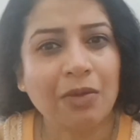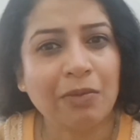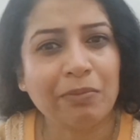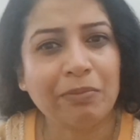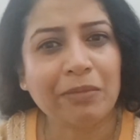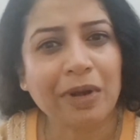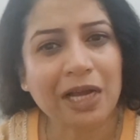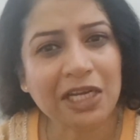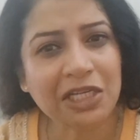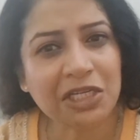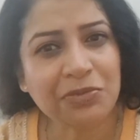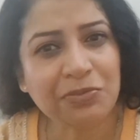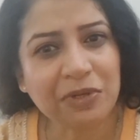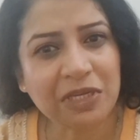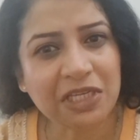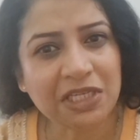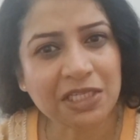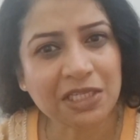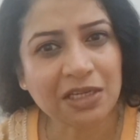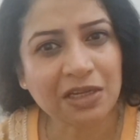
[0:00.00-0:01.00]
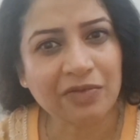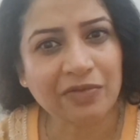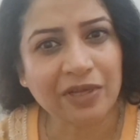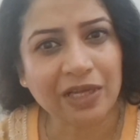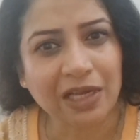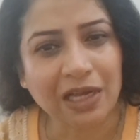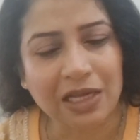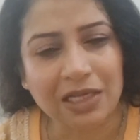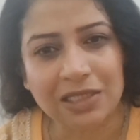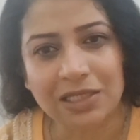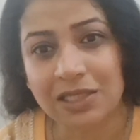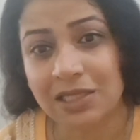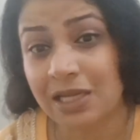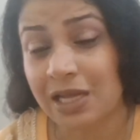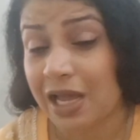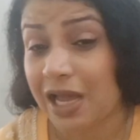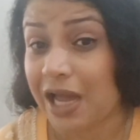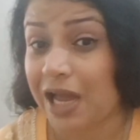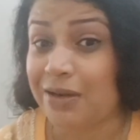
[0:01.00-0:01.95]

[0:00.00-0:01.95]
might be serving us